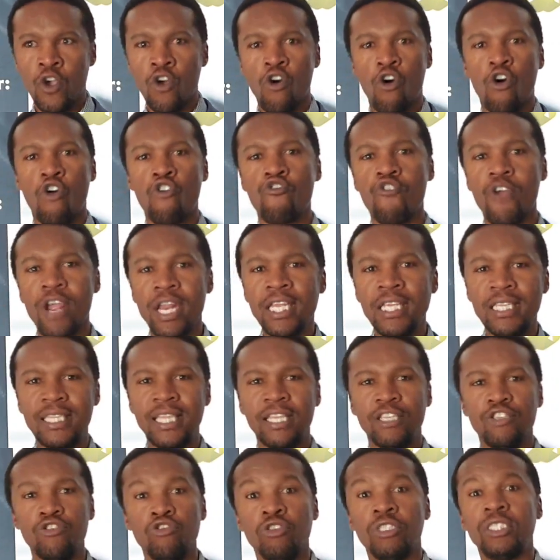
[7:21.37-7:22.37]
Already
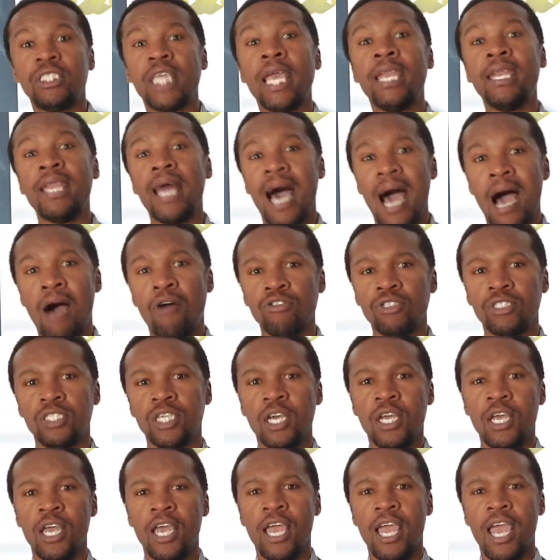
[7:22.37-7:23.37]
you stand
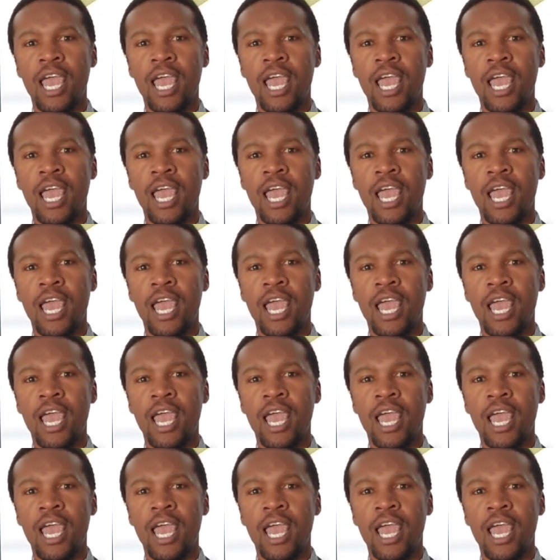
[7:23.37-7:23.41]
out